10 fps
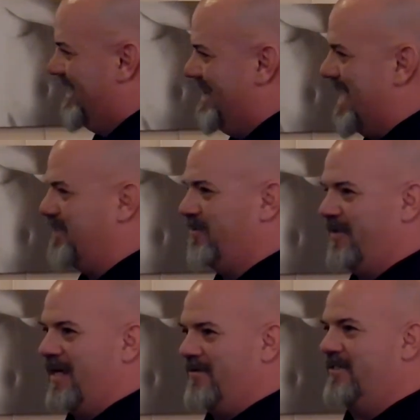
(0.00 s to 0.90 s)
that
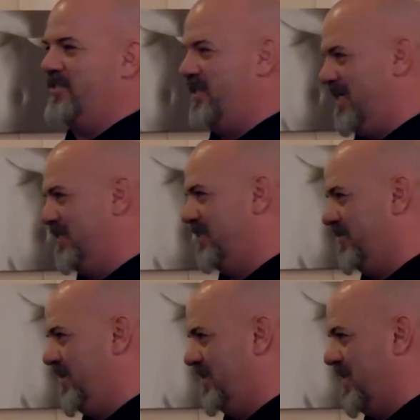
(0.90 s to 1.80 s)
was the genesis
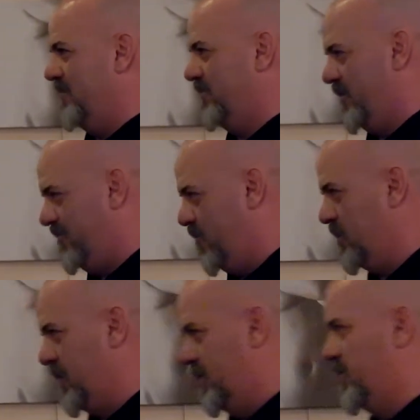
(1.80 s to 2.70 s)
of this. I was very
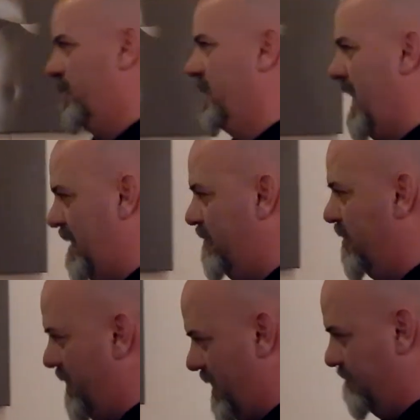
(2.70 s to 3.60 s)
fortunate the story came
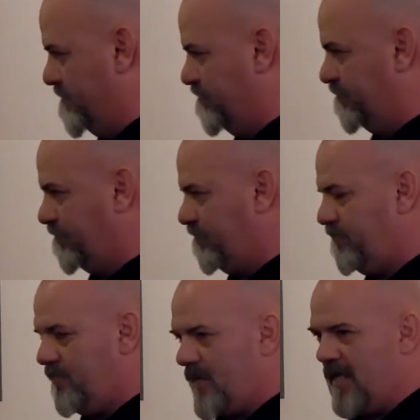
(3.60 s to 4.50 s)
to me.
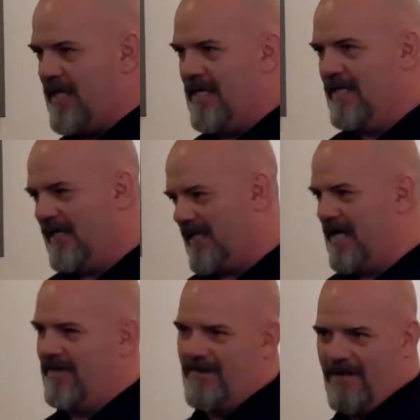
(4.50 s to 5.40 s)
And
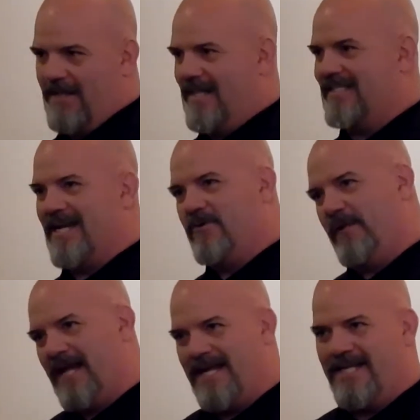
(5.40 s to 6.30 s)
that's that
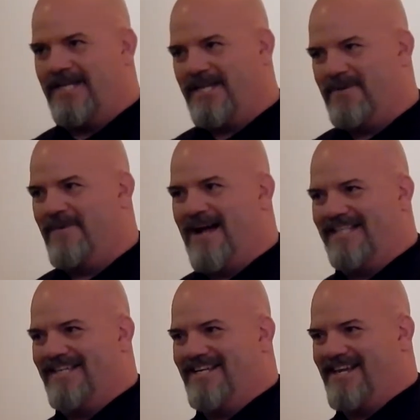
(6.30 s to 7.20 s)
whole ADD
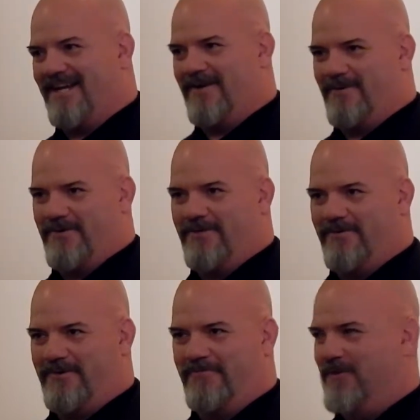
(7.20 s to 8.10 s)
mindset kicking it. Would
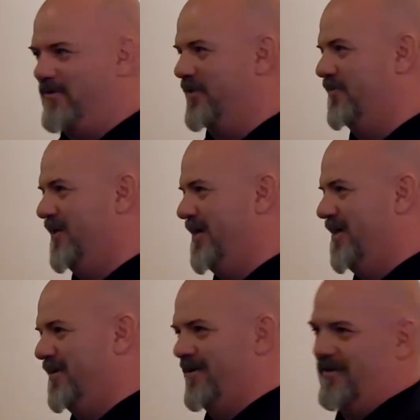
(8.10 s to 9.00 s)
you folks agree?
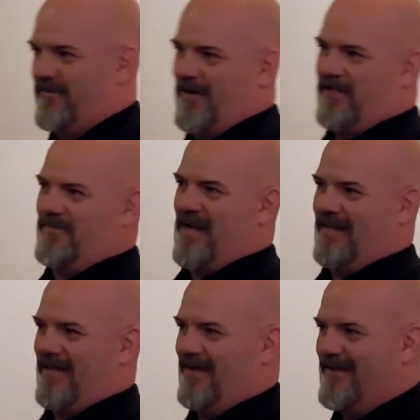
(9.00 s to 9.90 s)
All you writers
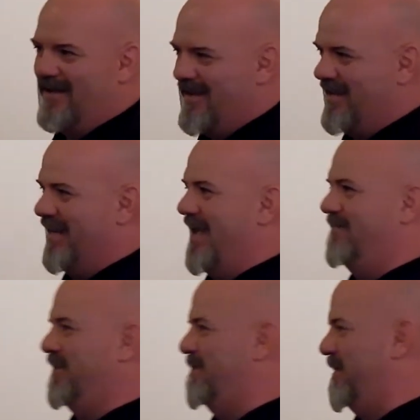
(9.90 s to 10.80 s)
back there? You gotta
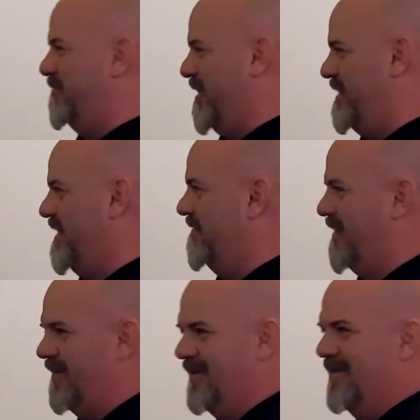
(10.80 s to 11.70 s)
have a little bit of
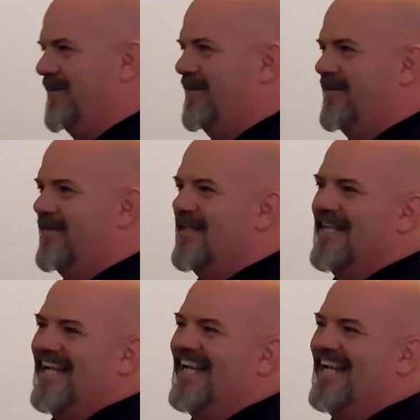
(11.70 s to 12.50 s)
creativity. Hey,